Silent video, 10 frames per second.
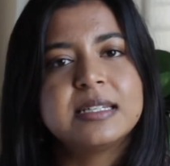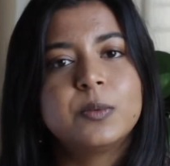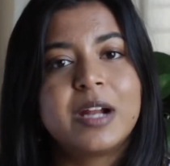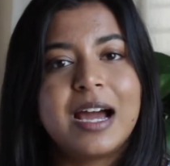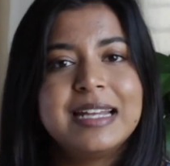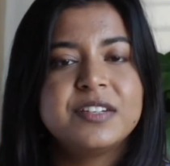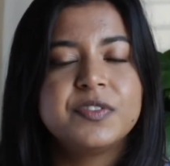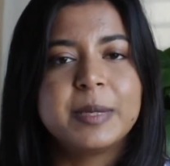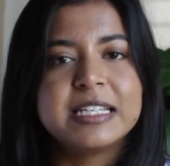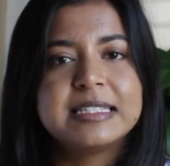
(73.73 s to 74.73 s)
and what I did for
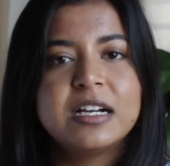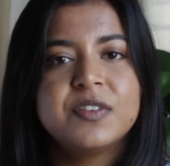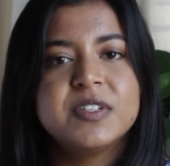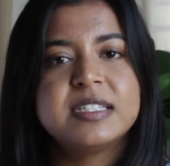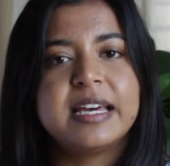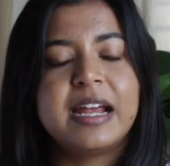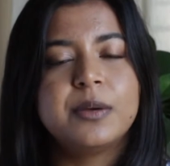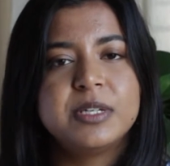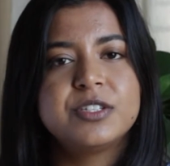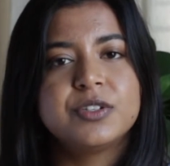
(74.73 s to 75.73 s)
myself, is that I
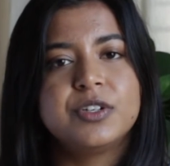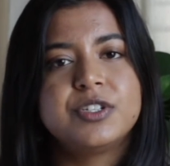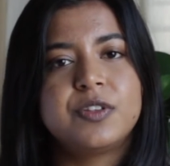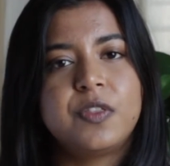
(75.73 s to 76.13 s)
researched